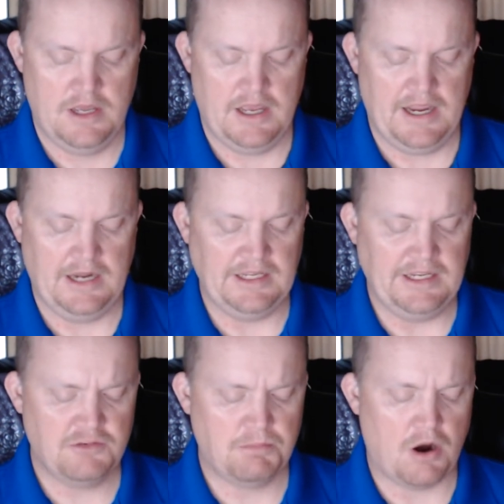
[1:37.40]
and
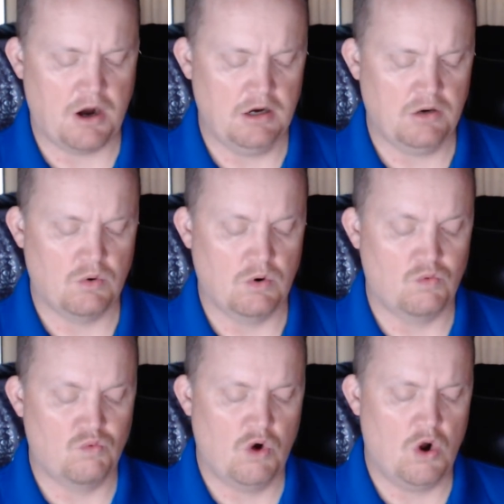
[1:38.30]
each part or
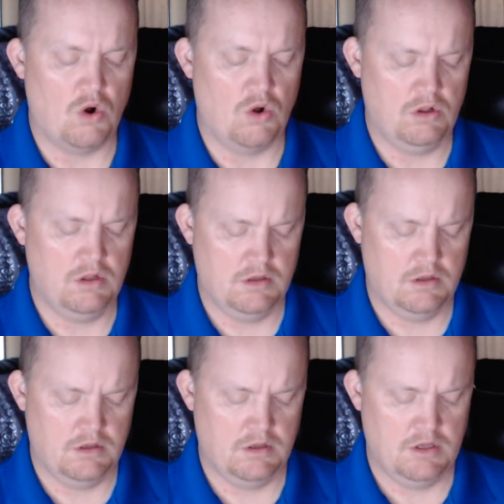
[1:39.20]
role
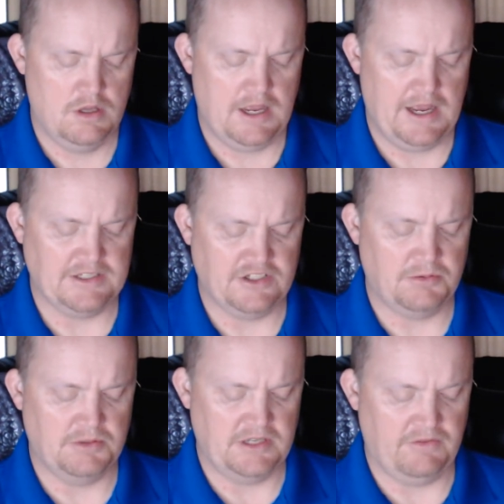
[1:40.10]
has a
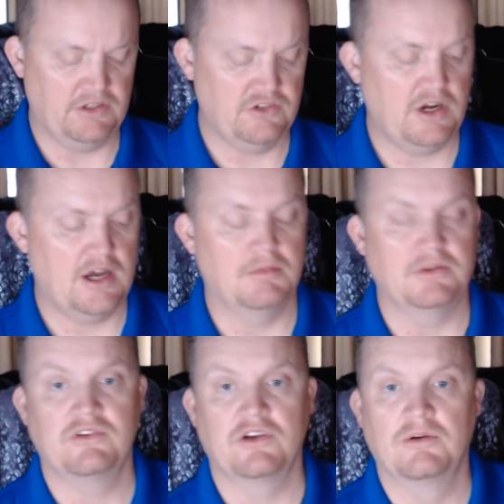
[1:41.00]
specific job. And
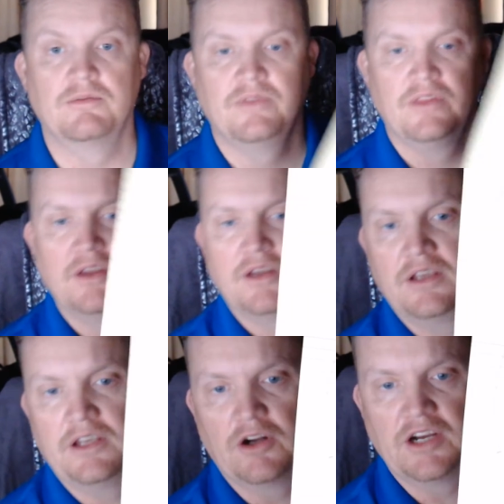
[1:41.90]
so,
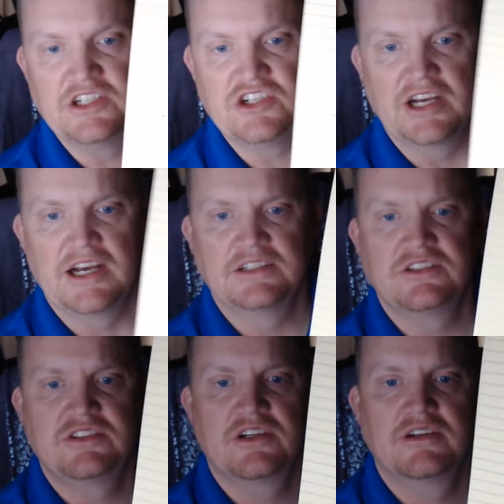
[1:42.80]
I just